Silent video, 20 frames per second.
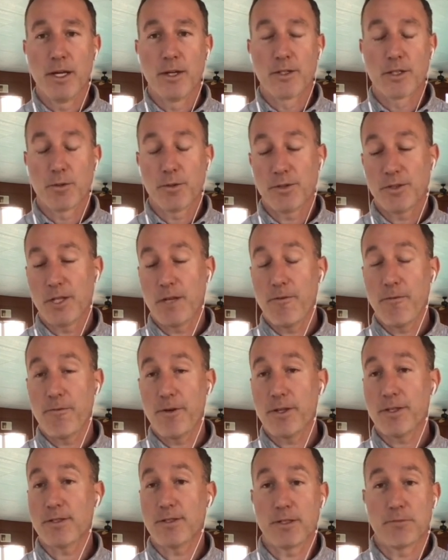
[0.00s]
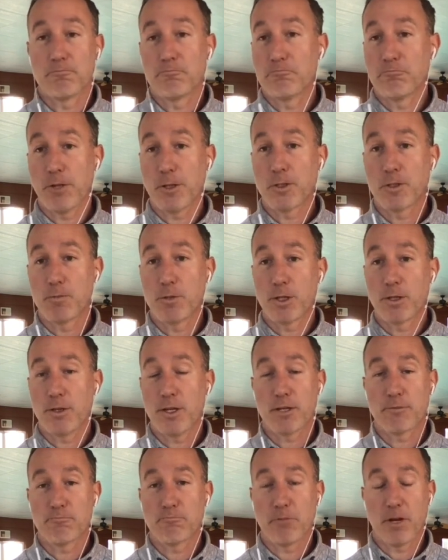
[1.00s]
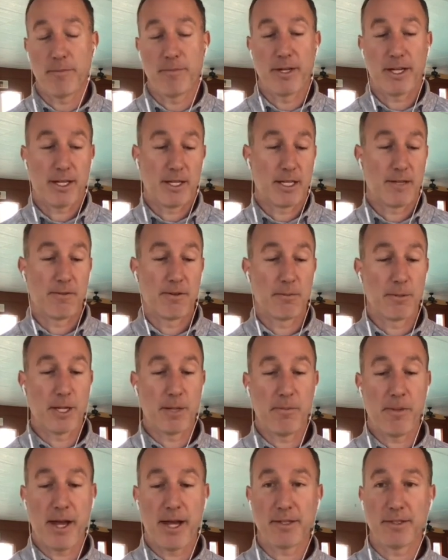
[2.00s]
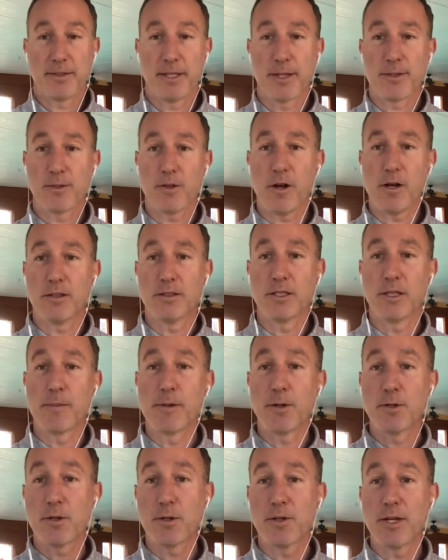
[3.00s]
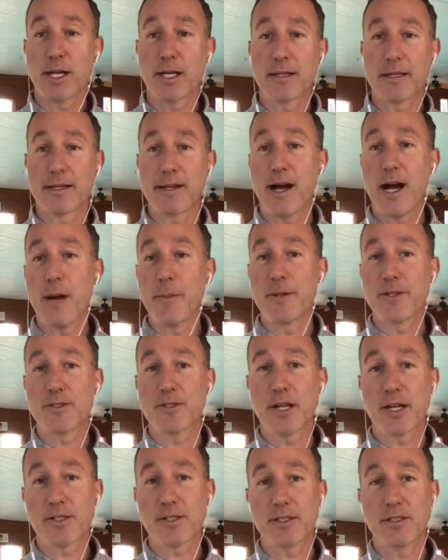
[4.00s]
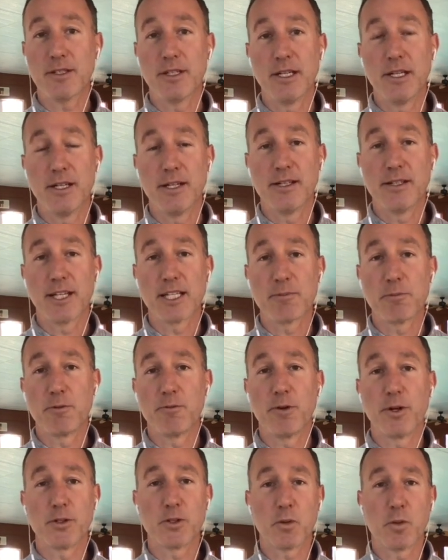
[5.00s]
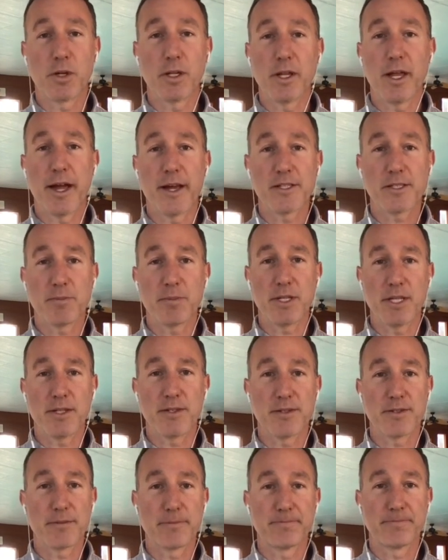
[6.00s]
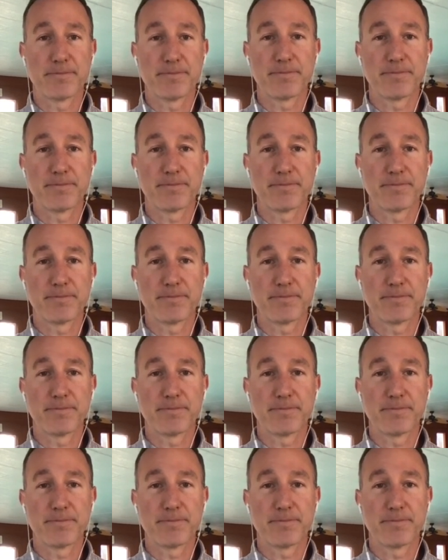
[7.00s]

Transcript: So we'll see if he fixes it. That's the big thing. I'm not going to give anybody a pass, and that's all. Let me know what you think in the comment section. Let's move on to our last piece.